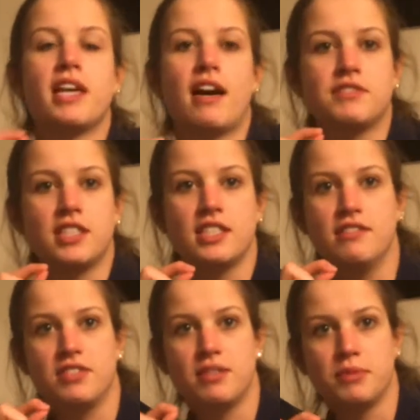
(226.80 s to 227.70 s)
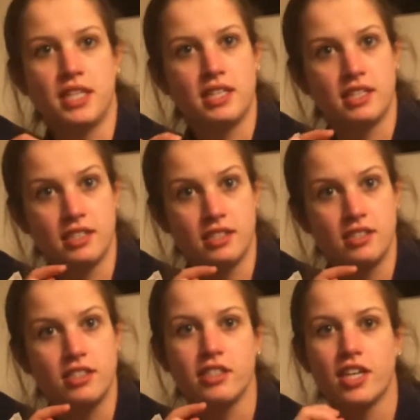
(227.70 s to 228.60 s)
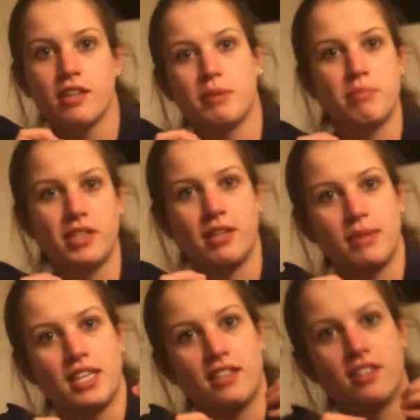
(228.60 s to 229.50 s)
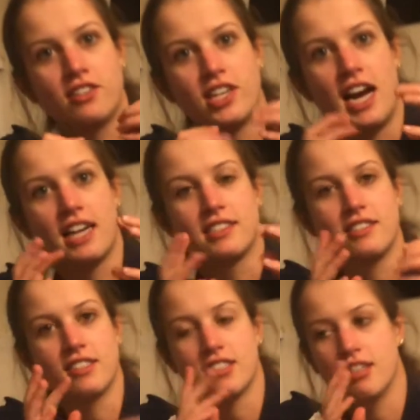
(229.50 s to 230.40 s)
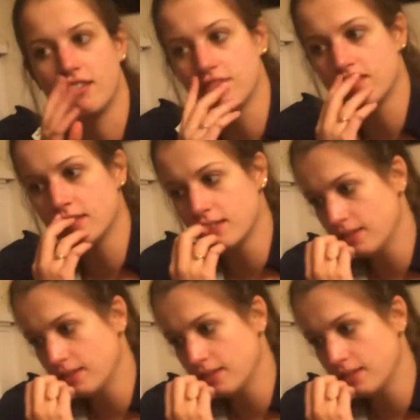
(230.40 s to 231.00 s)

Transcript: have to leave some like you know how people like make it like cracked and stuff? Yeah.